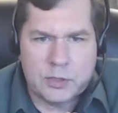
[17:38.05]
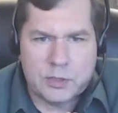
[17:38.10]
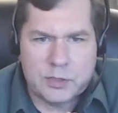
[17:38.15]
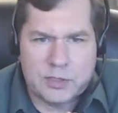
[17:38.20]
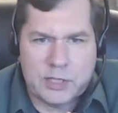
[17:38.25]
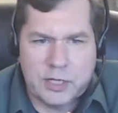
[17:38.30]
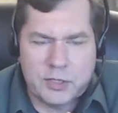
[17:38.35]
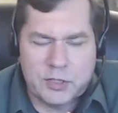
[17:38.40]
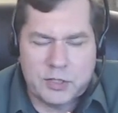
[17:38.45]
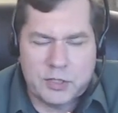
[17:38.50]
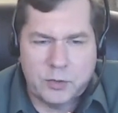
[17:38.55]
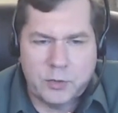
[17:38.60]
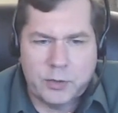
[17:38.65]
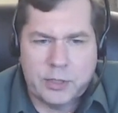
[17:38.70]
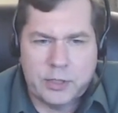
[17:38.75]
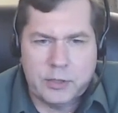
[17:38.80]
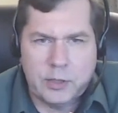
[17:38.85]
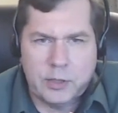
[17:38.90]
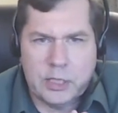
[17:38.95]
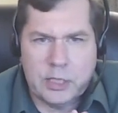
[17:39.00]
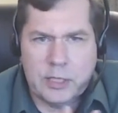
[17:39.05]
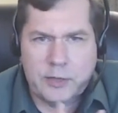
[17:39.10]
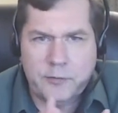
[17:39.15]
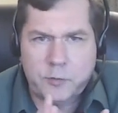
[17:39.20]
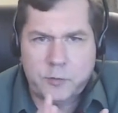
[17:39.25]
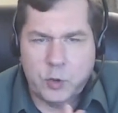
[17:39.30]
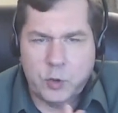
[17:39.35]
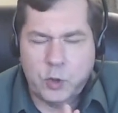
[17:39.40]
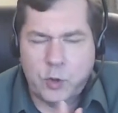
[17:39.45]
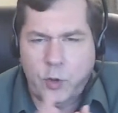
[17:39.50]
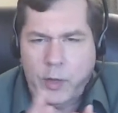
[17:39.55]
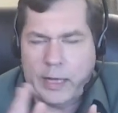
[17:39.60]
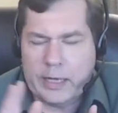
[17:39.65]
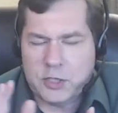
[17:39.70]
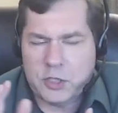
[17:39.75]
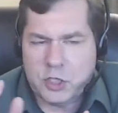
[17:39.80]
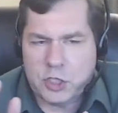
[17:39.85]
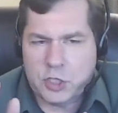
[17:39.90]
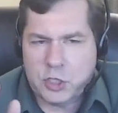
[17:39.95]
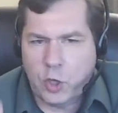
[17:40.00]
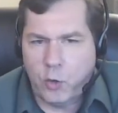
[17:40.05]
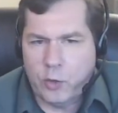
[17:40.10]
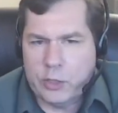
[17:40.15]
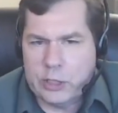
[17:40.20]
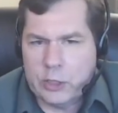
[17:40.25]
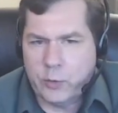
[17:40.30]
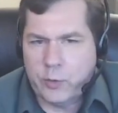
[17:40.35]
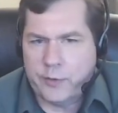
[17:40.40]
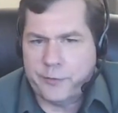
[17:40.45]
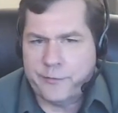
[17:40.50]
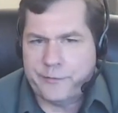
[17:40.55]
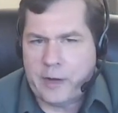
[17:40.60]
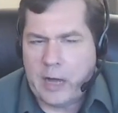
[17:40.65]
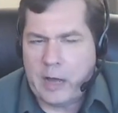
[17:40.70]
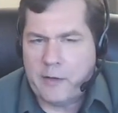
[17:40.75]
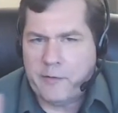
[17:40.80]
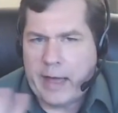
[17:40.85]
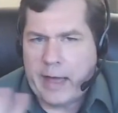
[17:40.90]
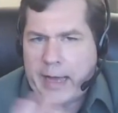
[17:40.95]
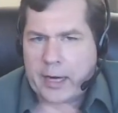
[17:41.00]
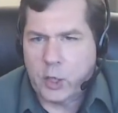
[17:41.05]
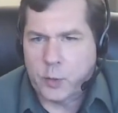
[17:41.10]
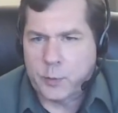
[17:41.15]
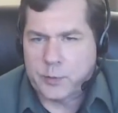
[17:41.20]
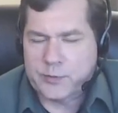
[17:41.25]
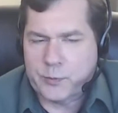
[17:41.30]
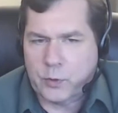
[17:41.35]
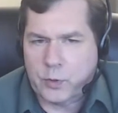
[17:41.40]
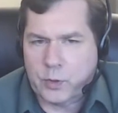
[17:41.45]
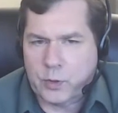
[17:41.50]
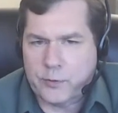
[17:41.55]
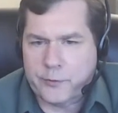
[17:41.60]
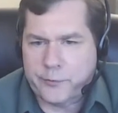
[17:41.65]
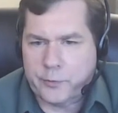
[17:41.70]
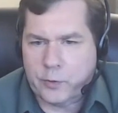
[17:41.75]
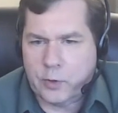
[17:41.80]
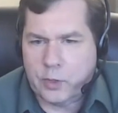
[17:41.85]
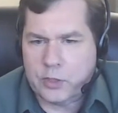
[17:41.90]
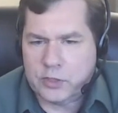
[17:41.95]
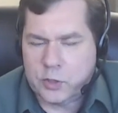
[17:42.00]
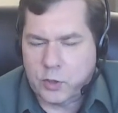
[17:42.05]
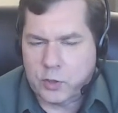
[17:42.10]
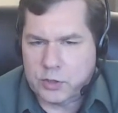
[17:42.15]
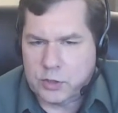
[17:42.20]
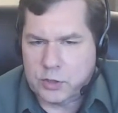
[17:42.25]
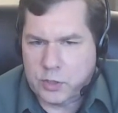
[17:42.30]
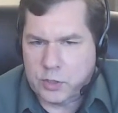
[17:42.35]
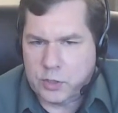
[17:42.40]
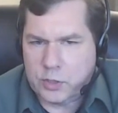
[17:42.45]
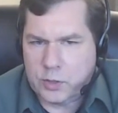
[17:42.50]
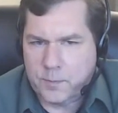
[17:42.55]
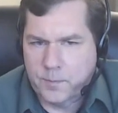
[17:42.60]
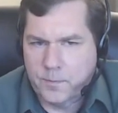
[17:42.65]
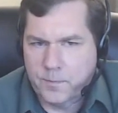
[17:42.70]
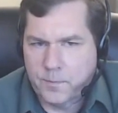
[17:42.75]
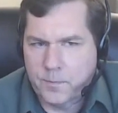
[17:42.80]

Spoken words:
Essentially, if Google has shown you in 5 ad groups for a search term,